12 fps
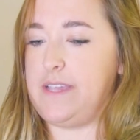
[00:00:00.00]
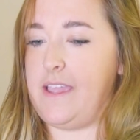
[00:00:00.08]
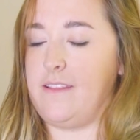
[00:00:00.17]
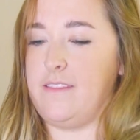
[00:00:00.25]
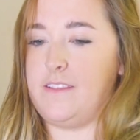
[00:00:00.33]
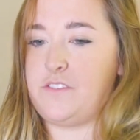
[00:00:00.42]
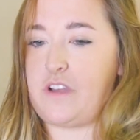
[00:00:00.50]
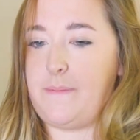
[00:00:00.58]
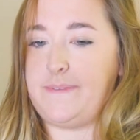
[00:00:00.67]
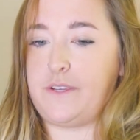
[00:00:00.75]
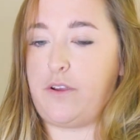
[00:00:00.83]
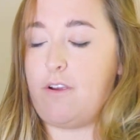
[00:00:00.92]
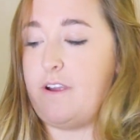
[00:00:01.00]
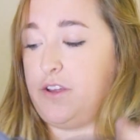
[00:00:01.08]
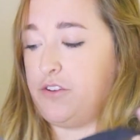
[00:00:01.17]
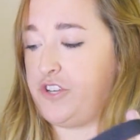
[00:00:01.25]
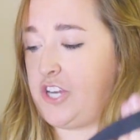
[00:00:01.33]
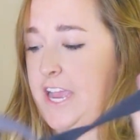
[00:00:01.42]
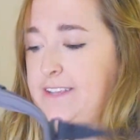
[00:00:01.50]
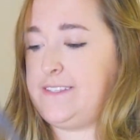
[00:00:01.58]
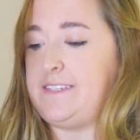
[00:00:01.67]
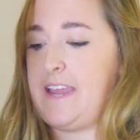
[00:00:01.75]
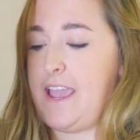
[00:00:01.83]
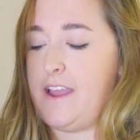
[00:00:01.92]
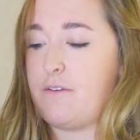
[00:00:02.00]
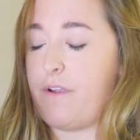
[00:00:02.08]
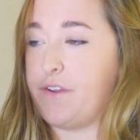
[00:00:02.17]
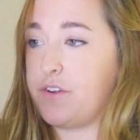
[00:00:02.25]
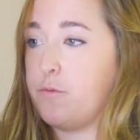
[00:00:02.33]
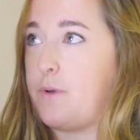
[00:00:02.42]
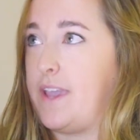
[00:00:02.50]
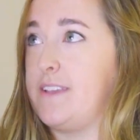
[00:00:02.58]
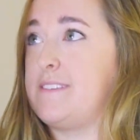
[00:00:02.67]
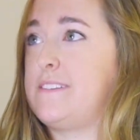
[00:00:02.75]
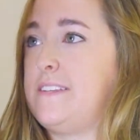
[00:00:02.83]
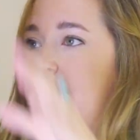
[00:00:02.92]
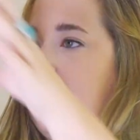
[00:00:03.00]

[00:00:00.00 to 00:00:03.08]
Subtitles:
and the straps that go around your chest and around your waist.